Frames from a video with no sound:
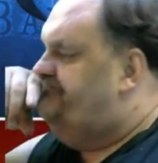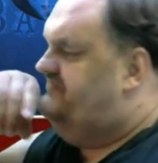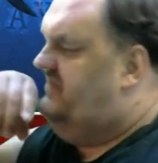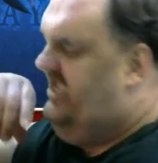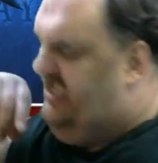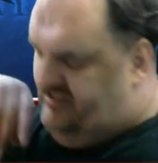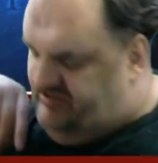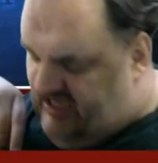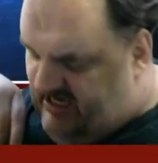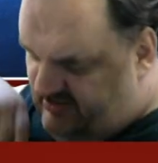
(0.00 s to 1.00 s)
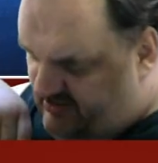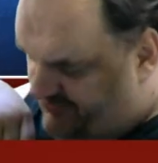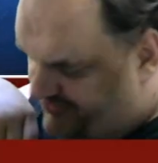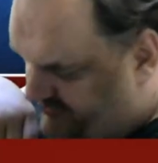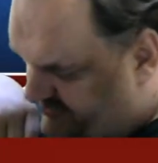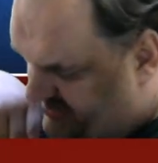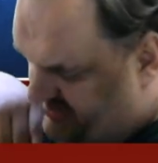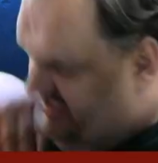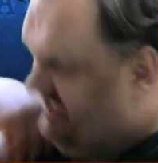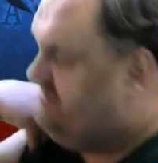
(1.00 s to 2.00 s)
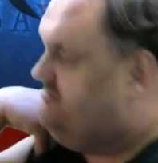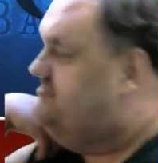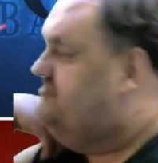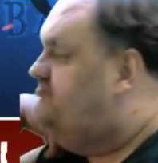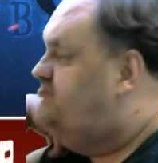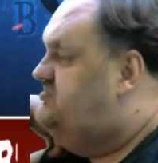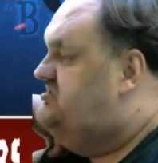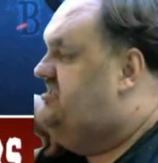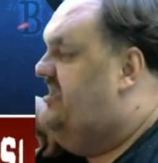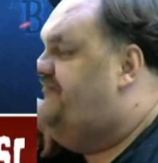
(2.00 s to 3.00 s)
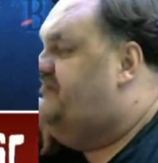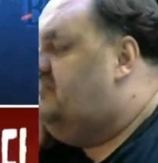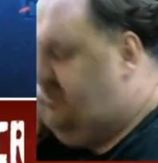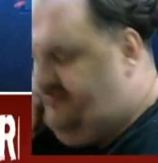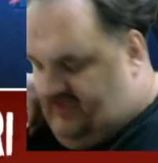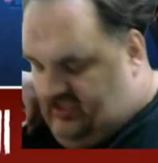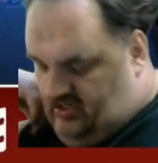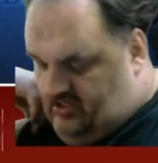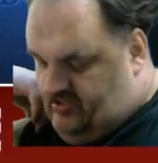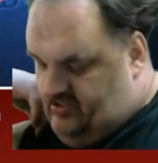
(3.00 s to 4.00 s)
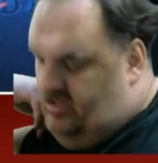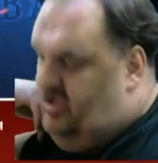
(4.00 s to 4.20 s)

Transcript: And Dad 3, yes, definitely they are.